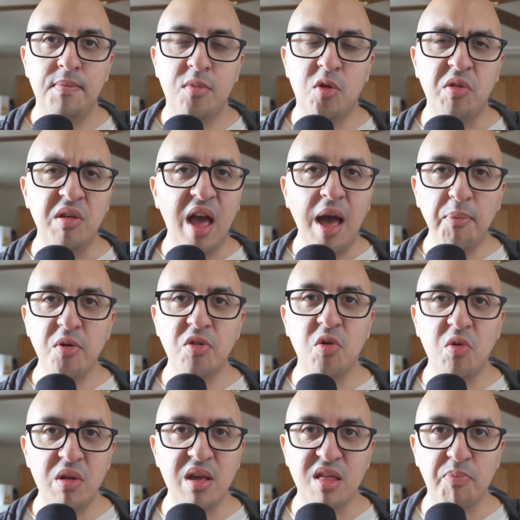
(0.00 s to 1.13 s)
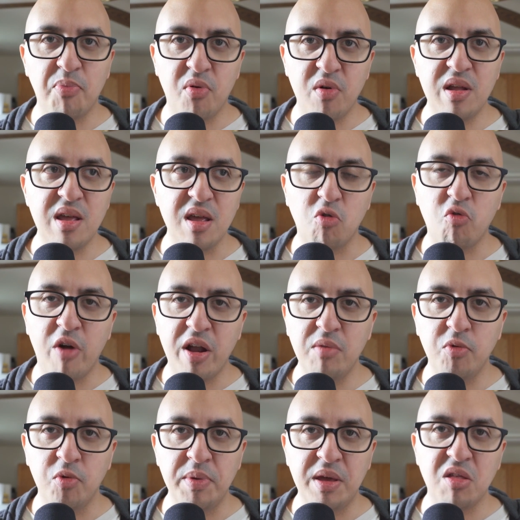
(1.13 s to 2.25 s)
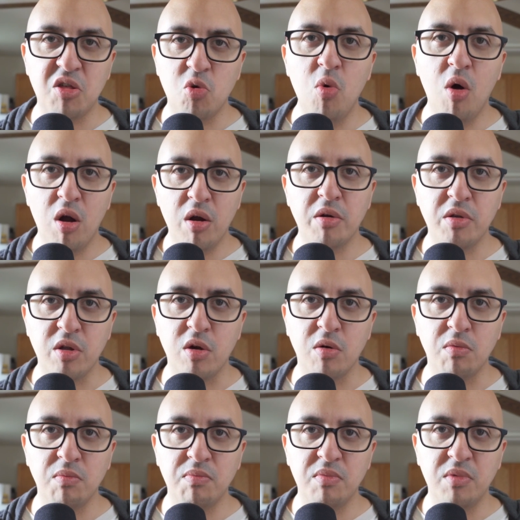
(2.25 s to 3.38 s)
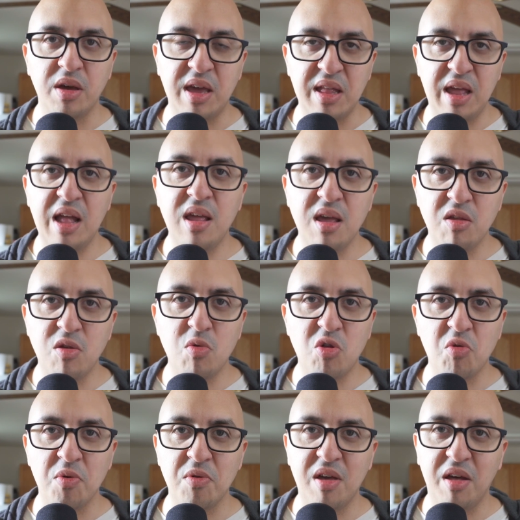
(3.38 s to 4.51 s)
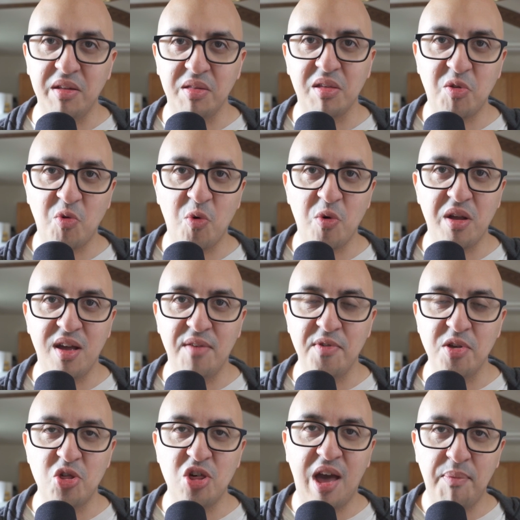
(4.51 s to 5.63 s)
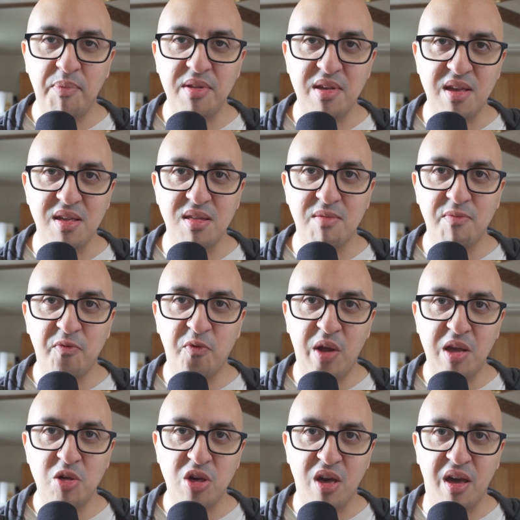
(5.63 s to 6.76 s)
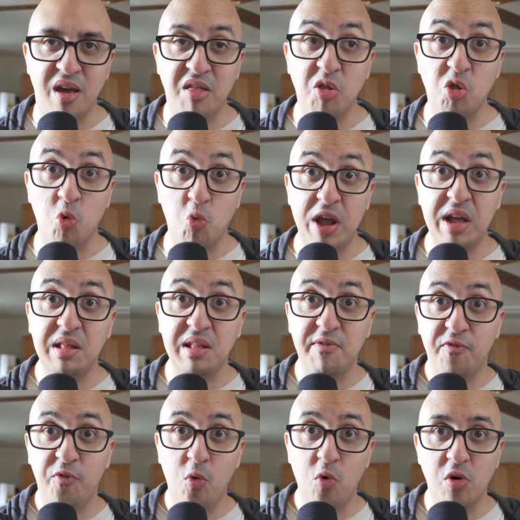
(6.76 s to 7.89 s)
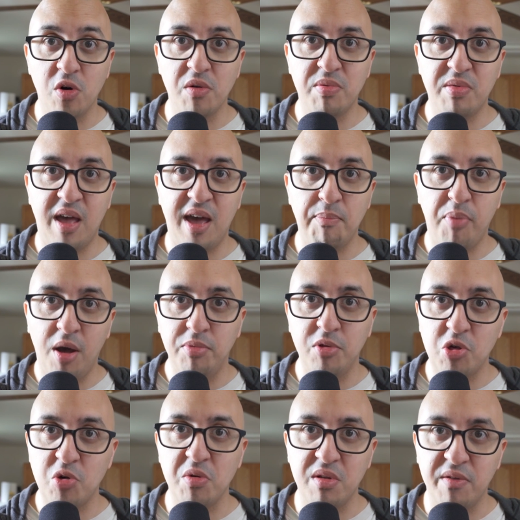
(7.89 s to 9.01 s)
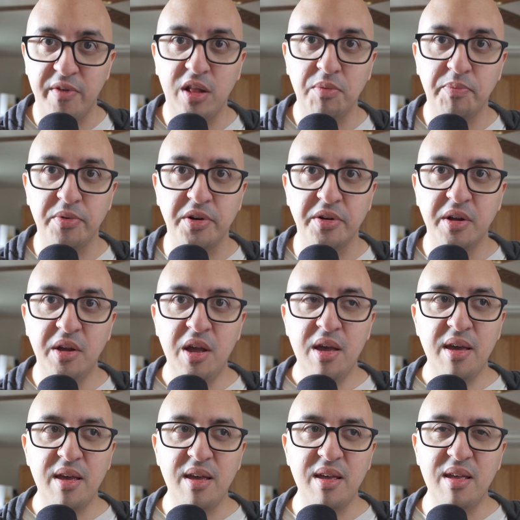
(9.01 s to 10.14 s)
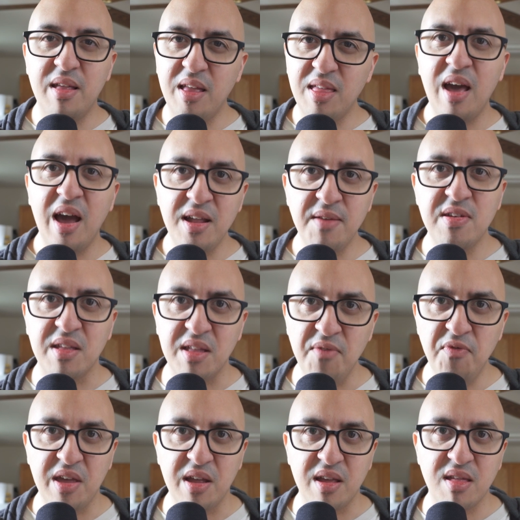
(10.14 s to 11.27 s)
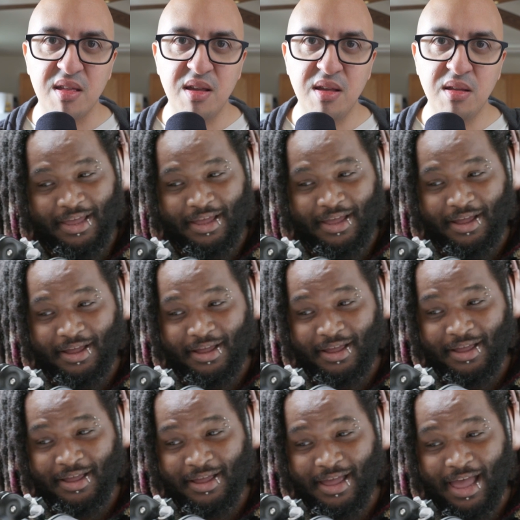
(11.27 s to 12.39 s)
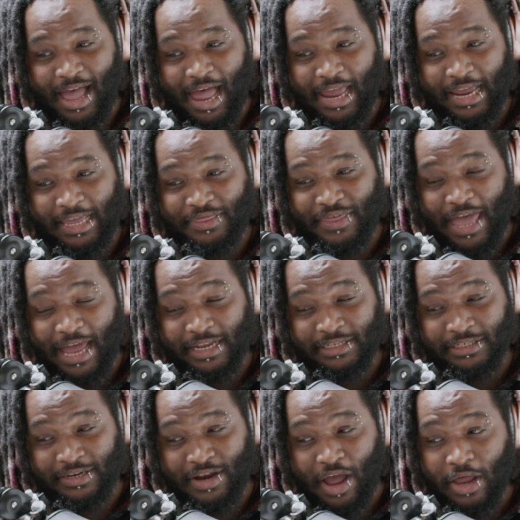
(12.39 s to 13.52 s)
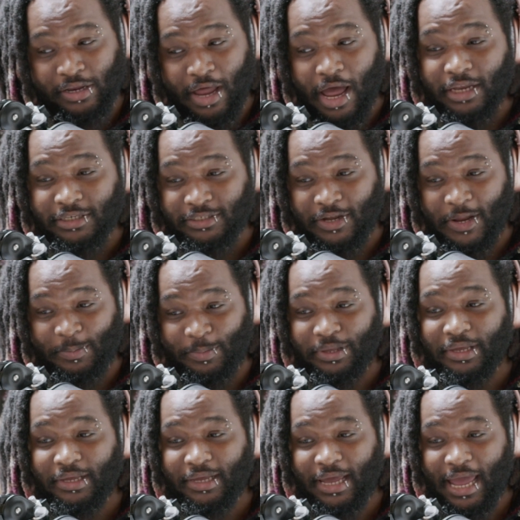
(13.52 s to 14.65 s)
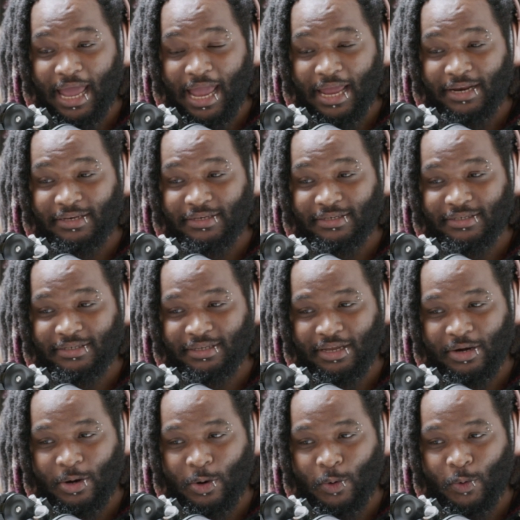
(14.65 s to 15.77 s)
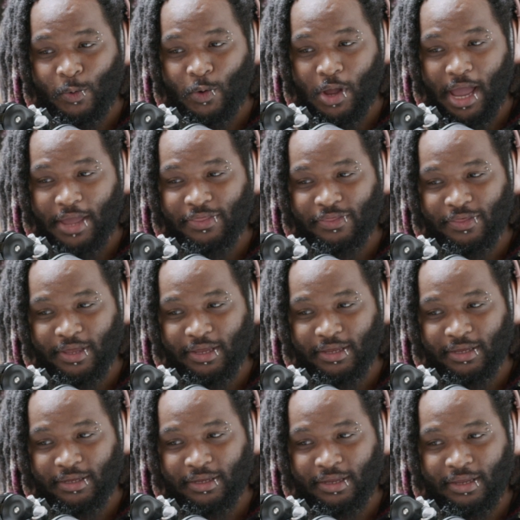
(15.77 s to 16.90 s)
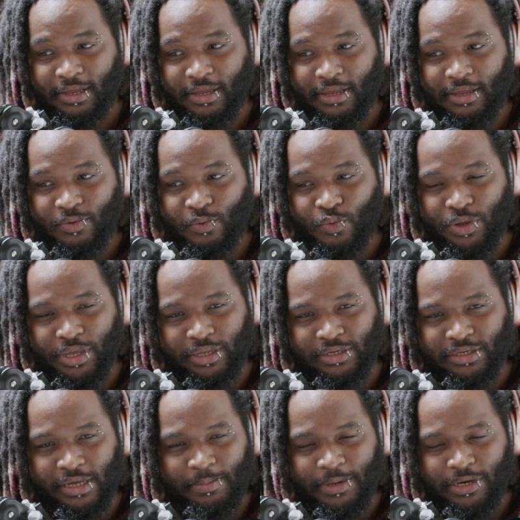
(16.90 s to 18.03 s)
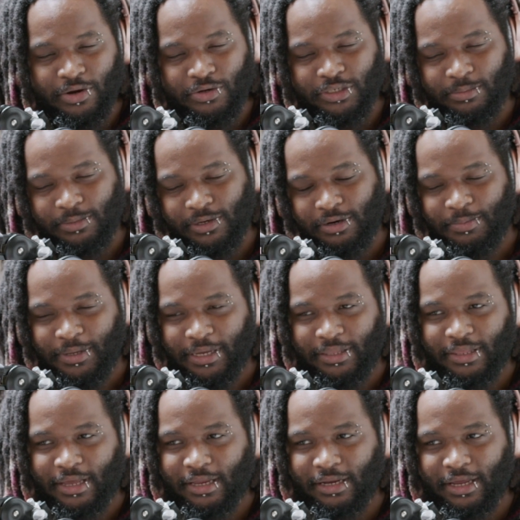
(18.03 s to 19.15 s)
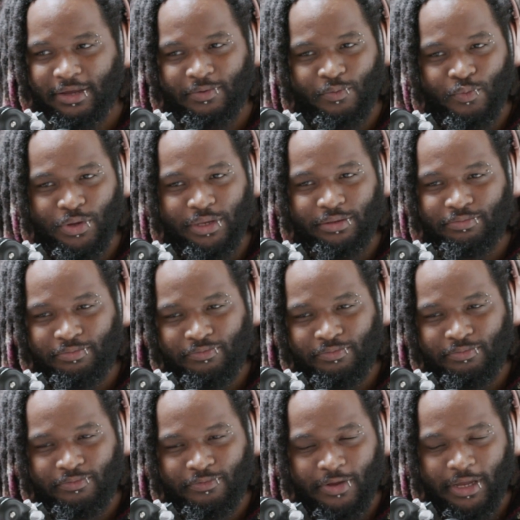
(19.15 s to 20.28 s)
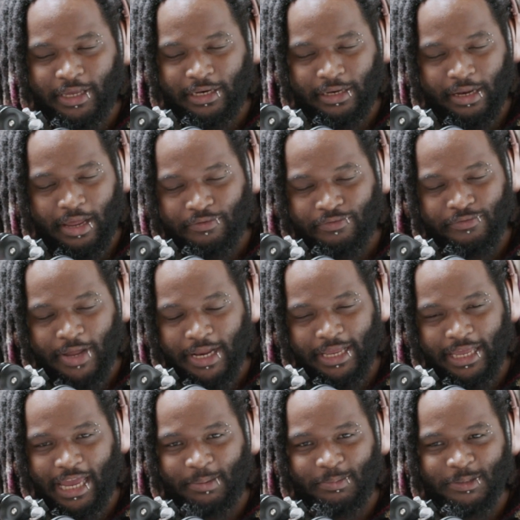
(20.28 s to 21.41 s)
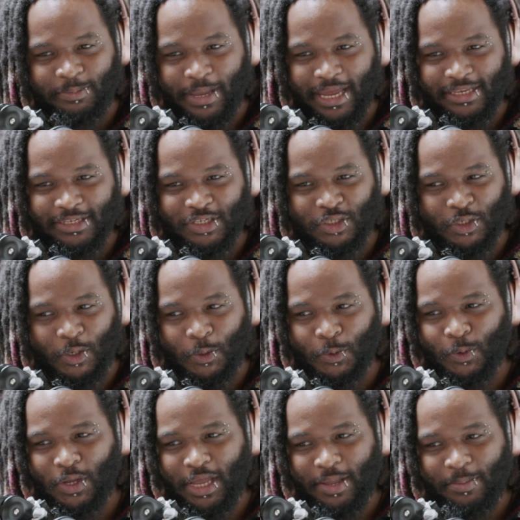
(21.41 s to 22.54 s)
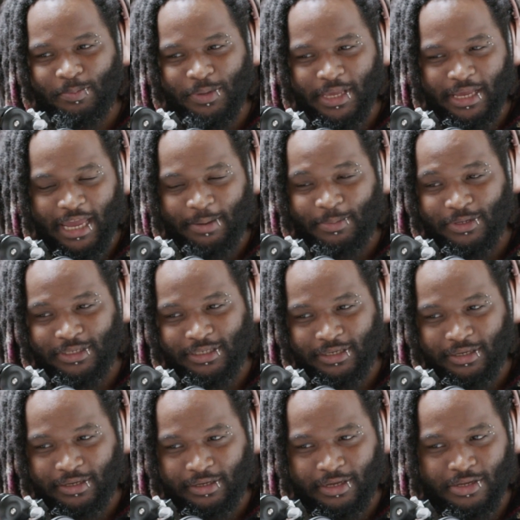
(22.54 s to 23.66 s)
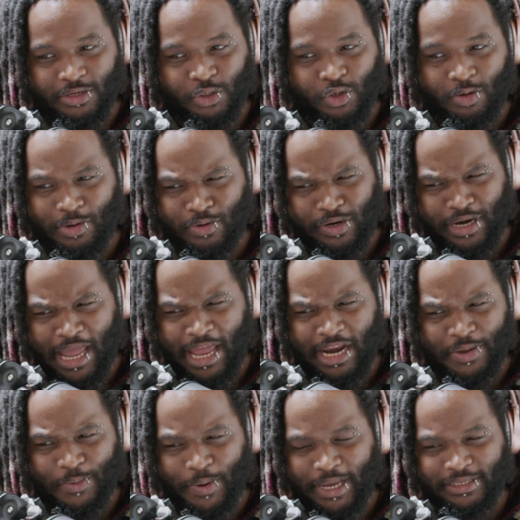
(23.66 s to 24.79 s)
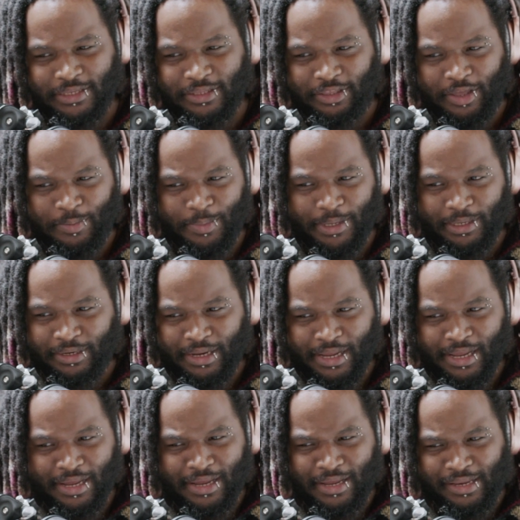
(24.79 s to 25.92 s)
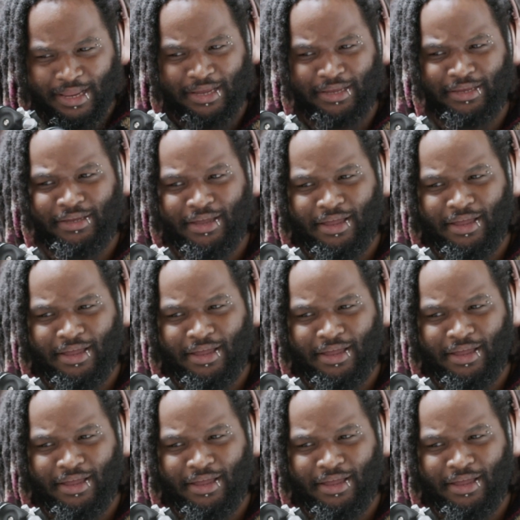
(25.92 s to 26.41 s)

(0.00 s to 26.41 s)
this opportunity is pretty incredible because you are, a Canadian YouTuber telling the story of a Japanese franchise directly for that publisher and developer. That's kind of significant, isn't it? That is not lost on me. And, I think you're similar to me in that, like, we fucking love fighting games, man. So being able to contribute in any way to them and like